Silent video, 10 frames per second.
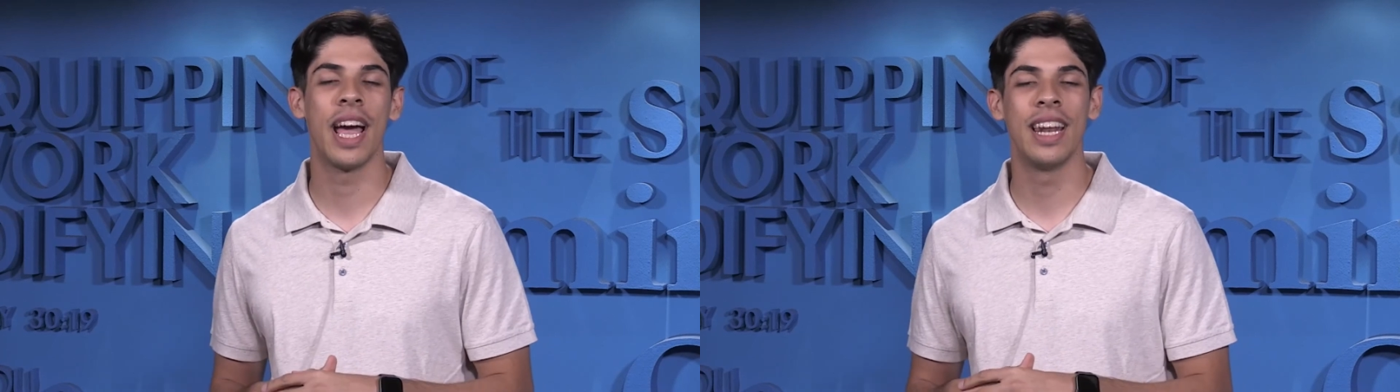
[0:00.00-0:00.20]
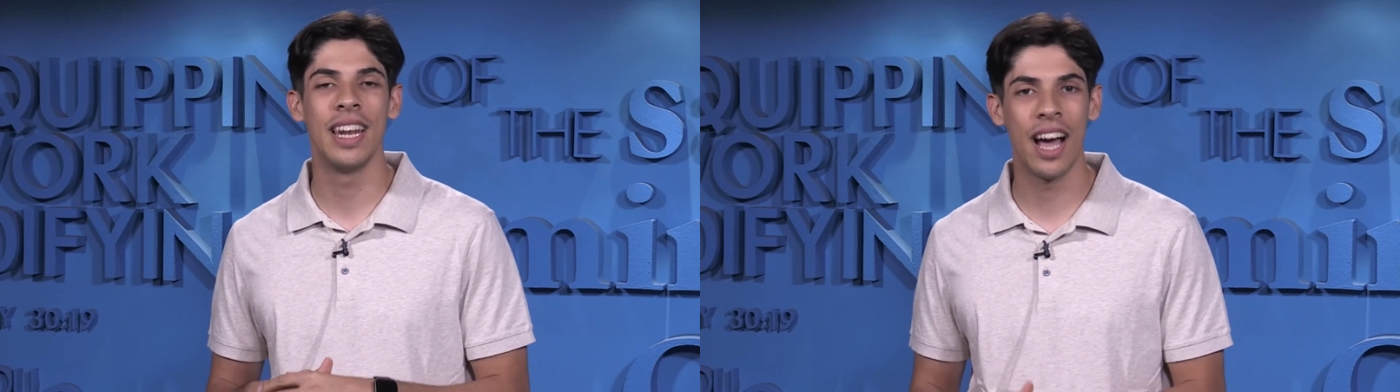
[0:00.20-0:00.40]

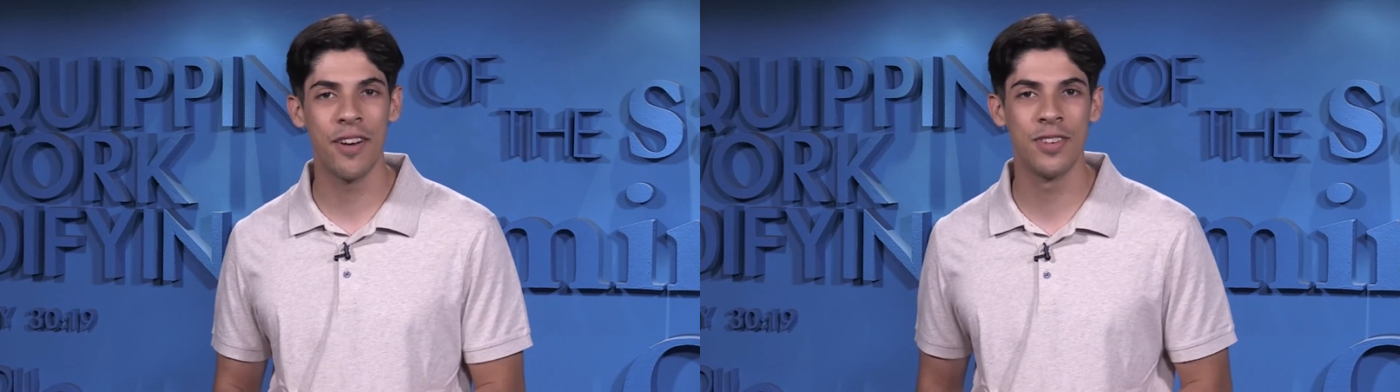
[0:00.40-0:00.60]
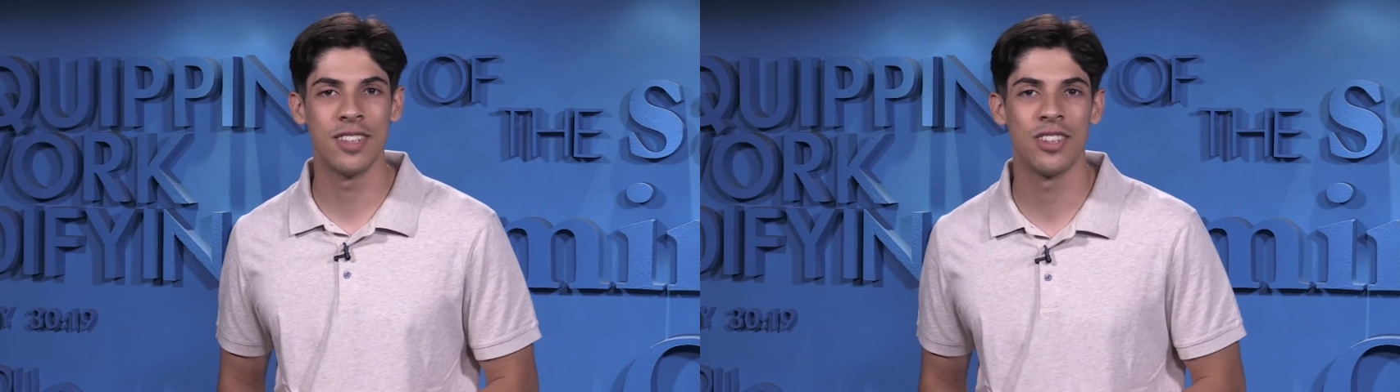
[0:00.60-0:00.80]
and
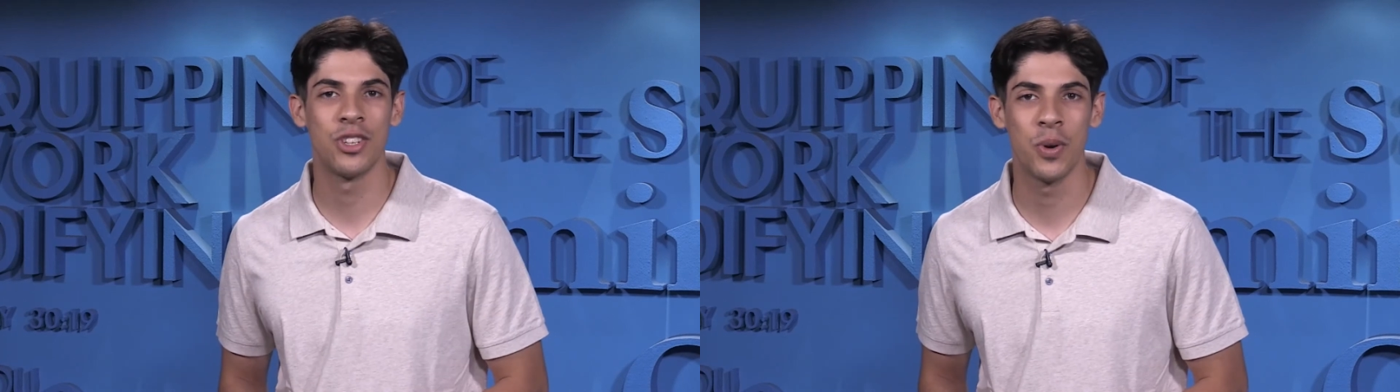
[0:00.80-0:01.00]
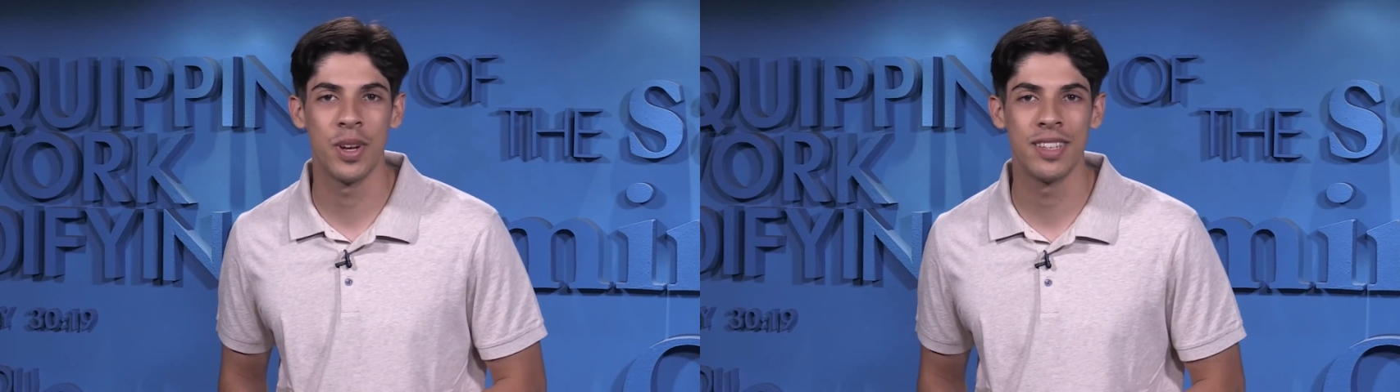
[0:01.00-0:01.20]
life is a
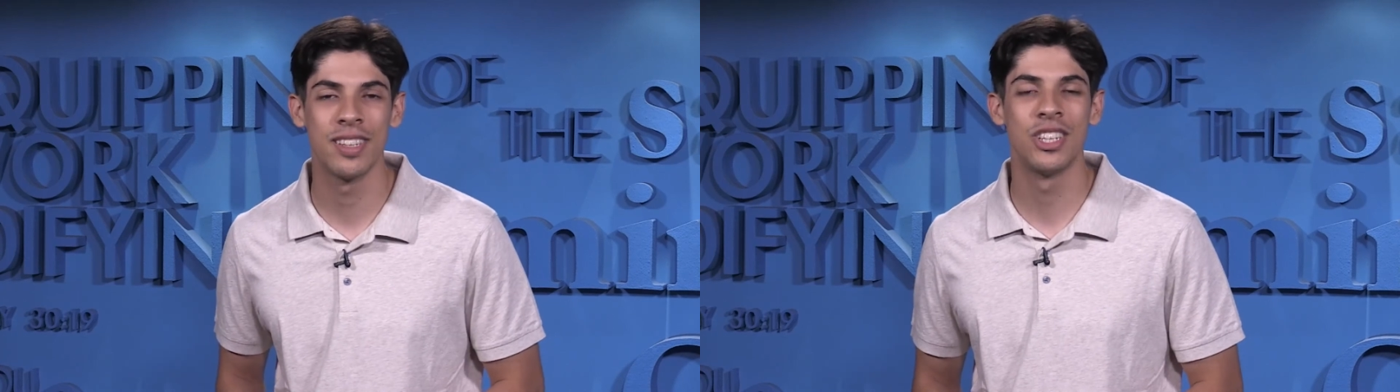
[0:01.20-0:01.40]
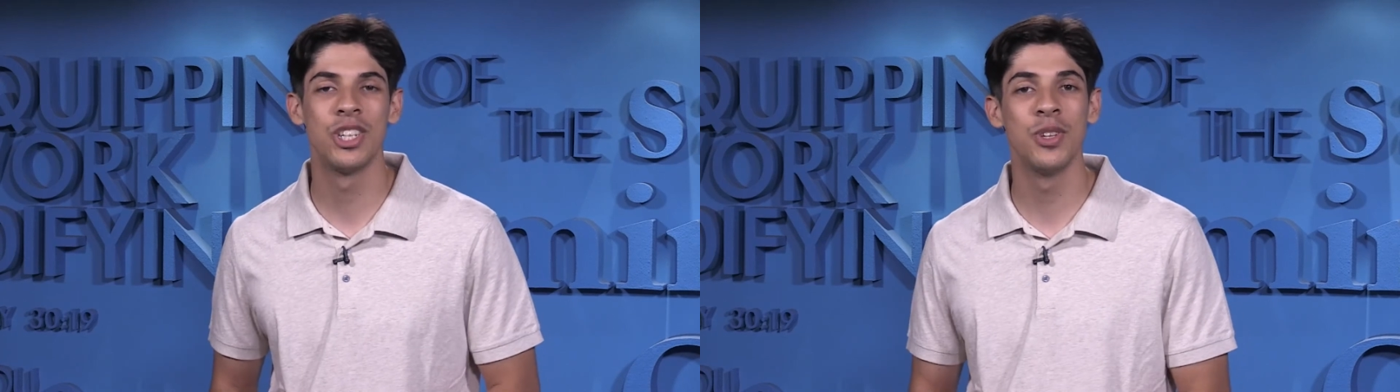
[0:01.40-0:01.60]

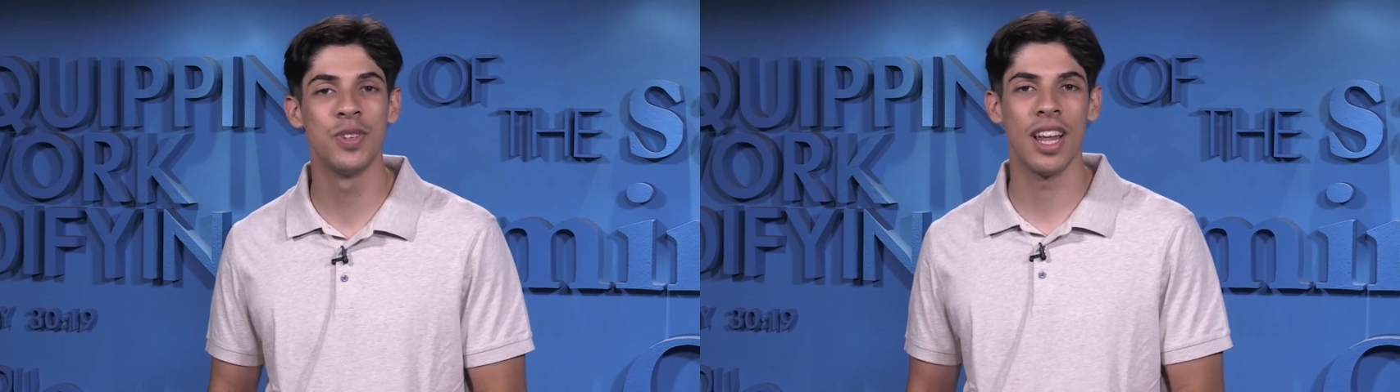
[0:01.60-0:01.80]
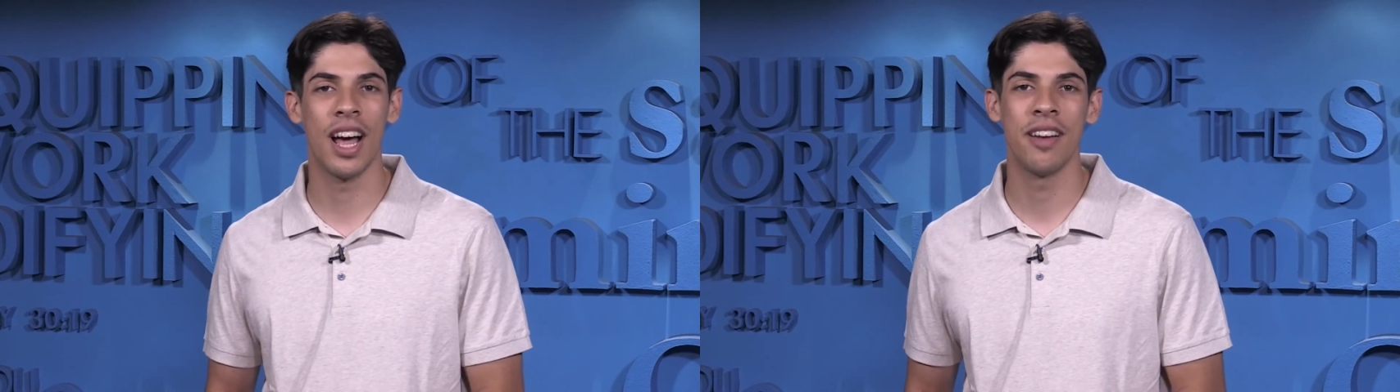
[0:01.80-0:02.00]
choice.
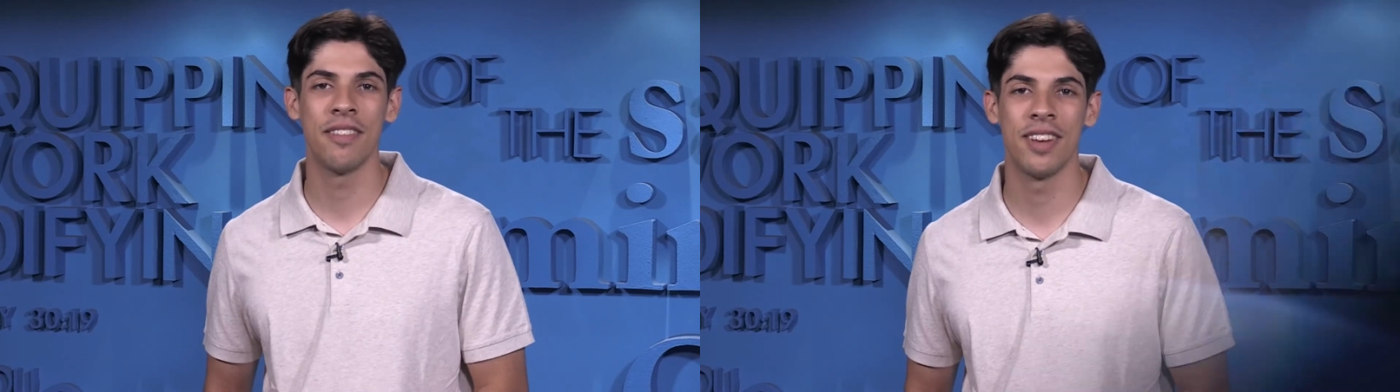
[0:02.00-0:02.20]
Choose life.